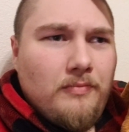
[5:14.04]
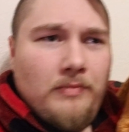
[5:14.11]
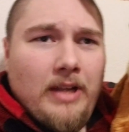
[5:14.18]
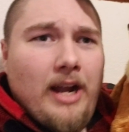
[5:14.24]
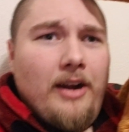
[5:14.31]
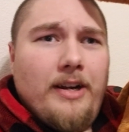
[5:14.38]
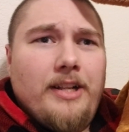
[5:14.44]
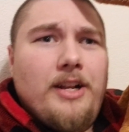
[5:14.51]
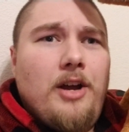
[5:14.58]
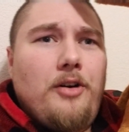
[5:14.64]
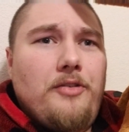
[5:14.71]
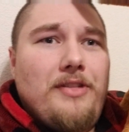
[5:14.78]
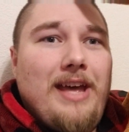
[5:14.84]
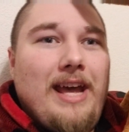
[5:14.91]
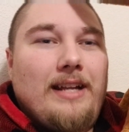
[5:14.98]
I already
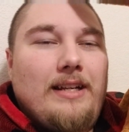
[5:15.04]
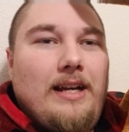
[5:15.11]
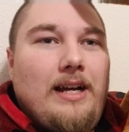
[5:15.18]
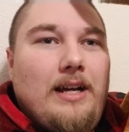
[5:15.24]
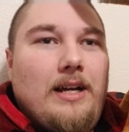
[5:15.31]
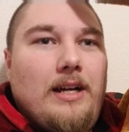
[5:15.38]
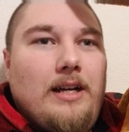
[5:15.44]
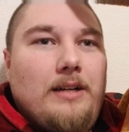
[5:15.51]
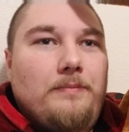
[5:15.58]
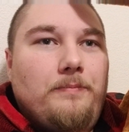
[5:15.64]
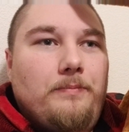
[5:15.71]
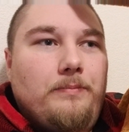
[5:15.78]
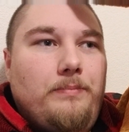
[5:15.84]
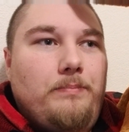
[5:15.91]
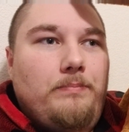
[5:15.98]
know that
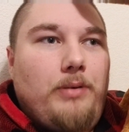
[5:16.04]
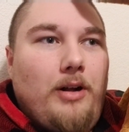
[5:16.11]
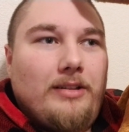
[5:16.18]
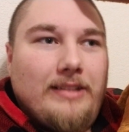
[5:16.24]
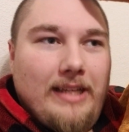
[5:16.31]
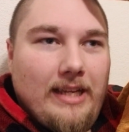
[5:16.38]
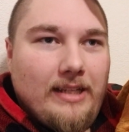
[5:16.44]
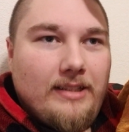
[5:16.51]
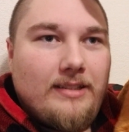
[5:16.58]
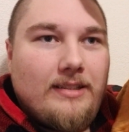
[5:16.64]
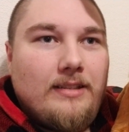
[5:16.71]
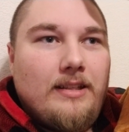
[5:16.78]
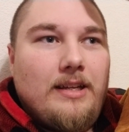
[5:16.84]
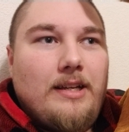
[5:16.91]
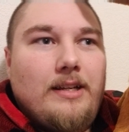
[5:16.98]
Paul Diggs,
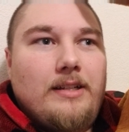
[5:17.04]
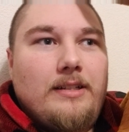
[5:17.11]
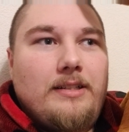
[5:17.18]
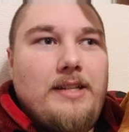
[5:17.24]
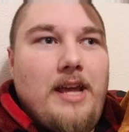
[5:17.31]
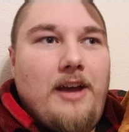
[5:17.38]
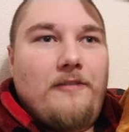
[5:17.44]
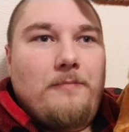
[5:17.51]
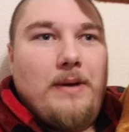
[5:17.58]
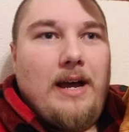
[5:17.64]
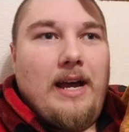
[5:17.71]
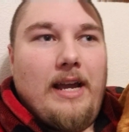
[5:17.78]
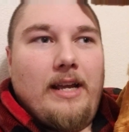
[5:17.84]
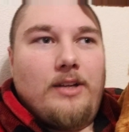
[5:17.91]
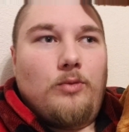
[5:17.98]
the dev
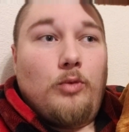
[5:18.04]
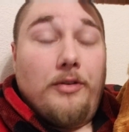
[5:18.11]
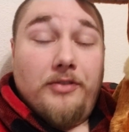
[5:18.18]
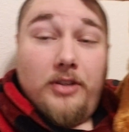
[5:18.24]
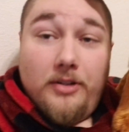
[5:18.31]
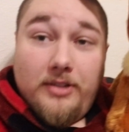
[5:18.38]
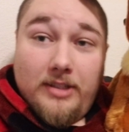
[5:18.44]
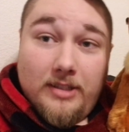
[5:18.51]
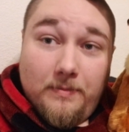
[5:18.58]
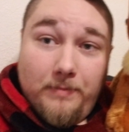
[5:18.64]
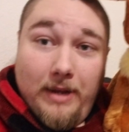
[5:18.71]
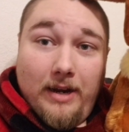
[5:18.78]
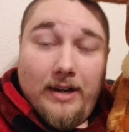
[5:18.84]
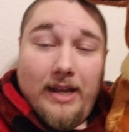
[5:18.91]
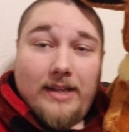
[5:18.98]
behind Wolfstar Sins in
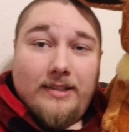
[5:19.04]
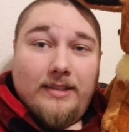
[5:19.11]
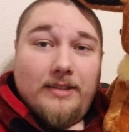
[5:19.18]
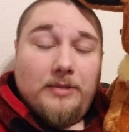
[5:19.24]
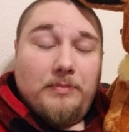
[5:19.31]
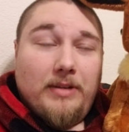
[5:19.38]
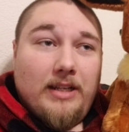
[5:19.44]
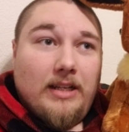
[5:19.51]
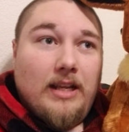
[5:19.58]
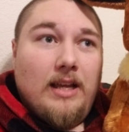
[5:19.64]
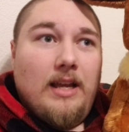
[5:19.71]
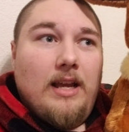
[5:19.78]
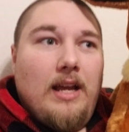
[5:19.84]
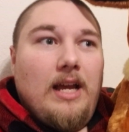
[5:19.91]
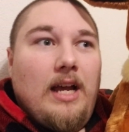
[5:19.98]
Paradise, has been
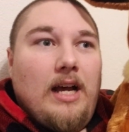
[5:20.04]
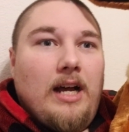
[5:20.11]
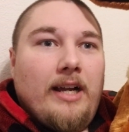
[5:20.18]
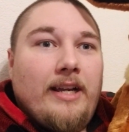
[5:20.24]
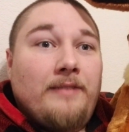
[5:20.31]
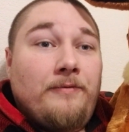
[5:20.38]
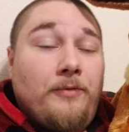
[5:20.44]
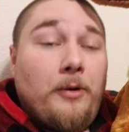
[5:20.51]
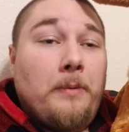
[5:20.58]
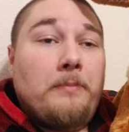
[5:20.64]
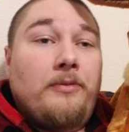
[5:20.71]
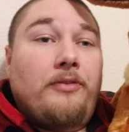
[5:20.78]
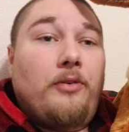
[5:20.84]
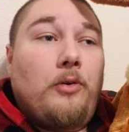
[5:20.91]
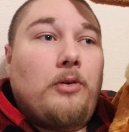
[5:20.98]

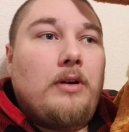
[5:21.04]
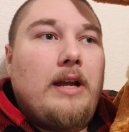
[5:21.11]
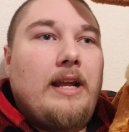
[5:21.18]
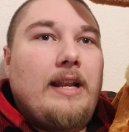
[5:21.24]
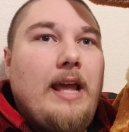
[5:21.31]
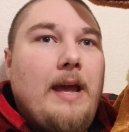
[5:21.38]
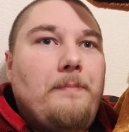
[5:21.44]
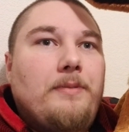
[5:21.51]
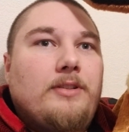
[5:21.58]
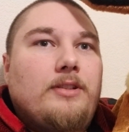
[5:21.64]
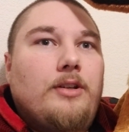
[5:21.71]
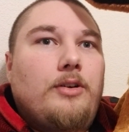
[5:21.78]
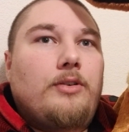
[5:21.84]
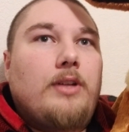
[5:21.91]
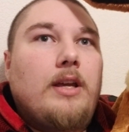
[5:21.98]
confirmed for an
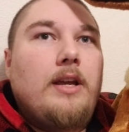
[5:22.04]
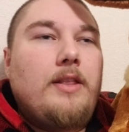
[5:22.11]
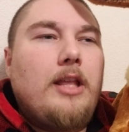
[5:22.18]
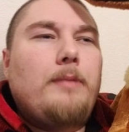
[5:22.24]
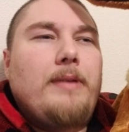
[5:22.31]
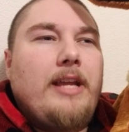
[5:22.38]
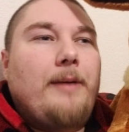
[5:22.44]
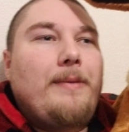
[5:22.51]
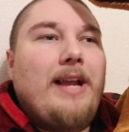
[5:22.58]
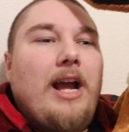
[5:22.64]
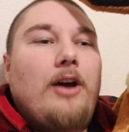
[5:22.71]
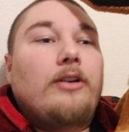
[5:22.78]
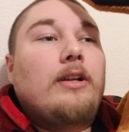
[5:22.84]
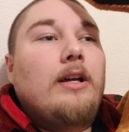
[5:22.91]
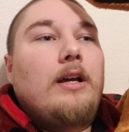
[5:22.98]
episode that'll be coming
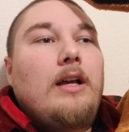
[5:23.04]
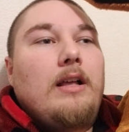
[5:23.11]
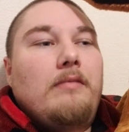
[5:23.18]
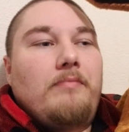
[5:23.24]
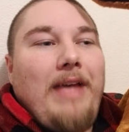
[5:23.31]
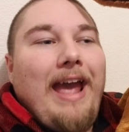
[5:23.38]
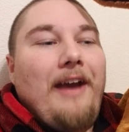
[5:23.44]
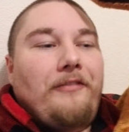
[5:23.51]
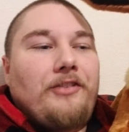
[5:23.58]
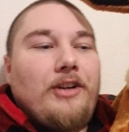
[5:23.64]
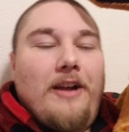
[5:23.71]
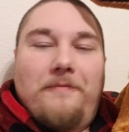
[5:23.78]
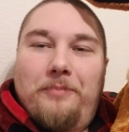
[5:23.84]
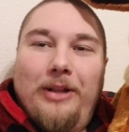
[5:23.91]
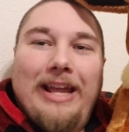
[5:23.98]
out after
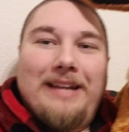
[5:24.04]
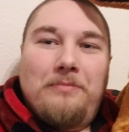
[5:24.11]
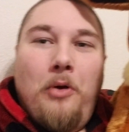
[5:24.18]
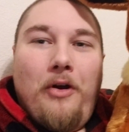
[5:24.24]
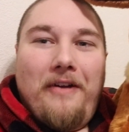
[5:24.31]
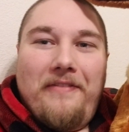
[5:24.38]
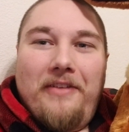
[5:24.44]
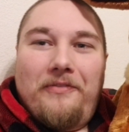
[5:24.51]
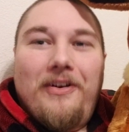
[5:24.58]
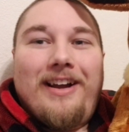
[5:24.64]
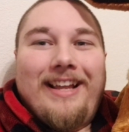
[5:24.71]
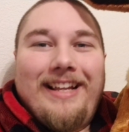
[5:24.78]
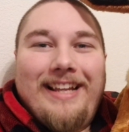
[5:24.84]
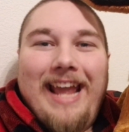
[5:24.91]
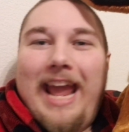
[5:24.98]
I've played more of the
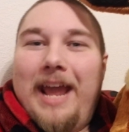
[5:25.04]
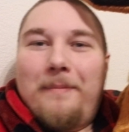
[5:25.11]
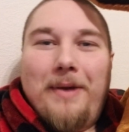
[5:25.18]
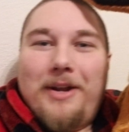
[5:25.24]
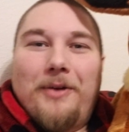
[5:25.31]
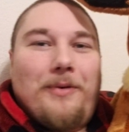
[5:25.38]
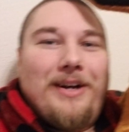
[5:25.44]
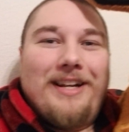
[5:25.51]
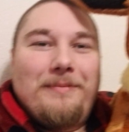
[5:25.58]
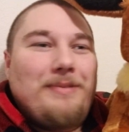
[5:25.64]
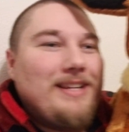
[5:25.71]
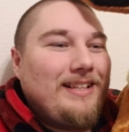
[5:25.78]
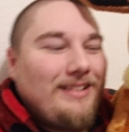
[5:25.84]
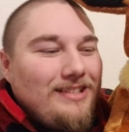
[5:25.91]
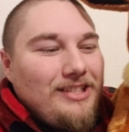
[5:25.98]
fucking game. I don't want to
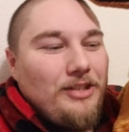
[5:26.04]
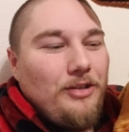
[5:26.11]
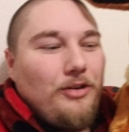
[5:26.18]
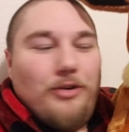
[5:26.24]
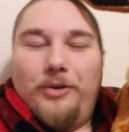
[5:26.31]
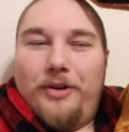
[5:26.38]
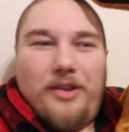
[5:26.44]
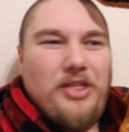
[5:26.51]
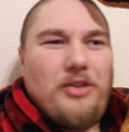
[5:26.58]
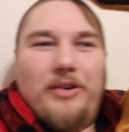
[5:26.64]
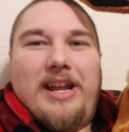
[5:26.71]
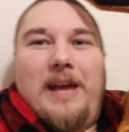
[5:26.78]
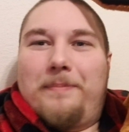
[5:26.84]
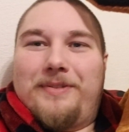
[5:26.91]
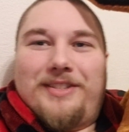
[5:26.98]
be 2 or
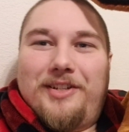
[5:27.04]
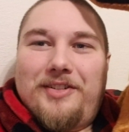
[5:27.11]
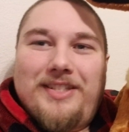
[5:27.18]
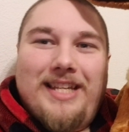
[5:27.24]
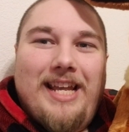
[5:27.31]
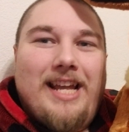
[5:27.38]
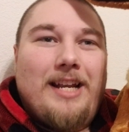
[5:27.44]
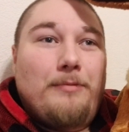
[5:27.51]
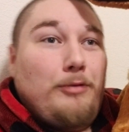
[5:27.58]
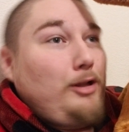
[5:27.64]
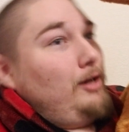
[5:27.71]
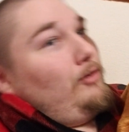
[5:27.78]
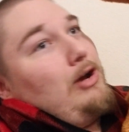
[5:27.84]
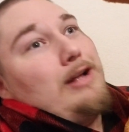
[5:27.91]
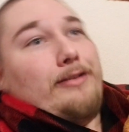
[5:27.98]
3 episodes in and be
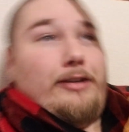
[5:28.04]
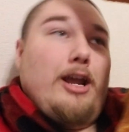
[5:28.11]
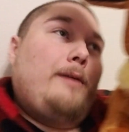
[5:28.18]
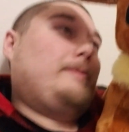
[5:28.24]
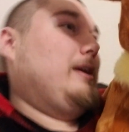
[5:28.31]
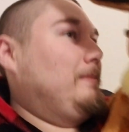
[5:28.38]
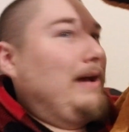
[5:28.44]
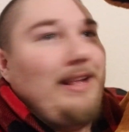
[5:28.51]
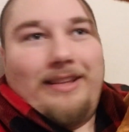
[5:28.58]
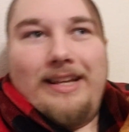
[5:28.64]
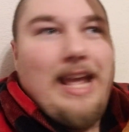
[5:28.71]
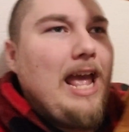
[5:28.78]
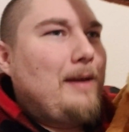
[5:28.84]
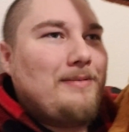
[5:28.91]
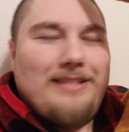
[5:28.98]
like, well, tell me about the
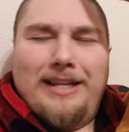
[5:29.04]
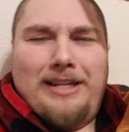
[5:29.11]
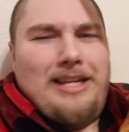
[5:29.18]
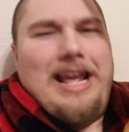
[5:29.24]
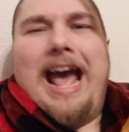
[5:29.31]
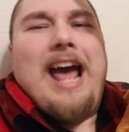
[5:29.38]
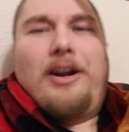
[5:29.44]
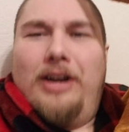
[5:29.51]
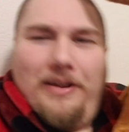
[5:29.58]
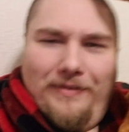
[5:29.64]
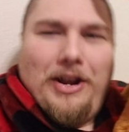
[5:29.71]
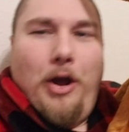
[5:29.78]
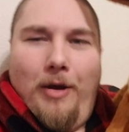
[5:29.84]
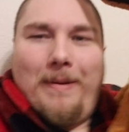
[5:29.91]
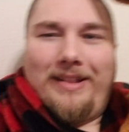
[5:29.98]
game. It's like, yeah, I don't
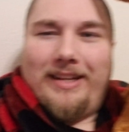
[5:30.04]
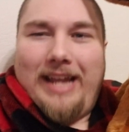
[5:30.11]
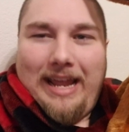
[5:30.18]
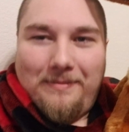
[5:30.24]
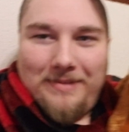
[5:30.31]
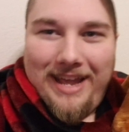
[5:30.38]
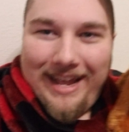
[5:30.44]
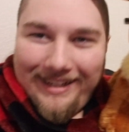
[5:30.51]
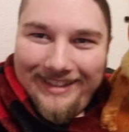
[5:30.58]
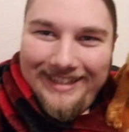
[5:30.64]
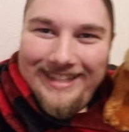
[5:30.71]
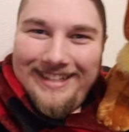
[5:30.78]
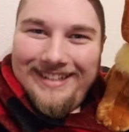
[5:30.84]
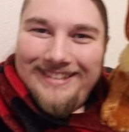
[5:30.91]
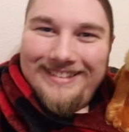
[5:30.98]
even know about the game yet.
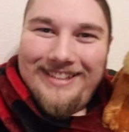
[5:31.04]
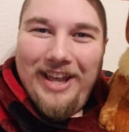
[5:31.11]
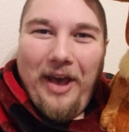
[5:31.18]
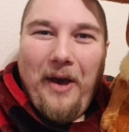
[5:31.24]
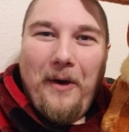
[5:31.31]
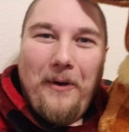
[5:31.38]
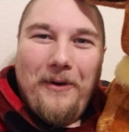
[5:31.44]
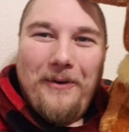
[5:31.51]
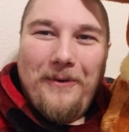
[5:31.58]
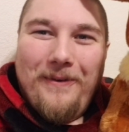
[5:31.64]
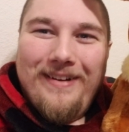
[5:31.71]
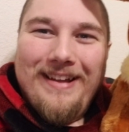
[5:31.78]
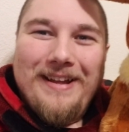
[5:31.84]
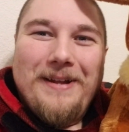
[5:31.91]
So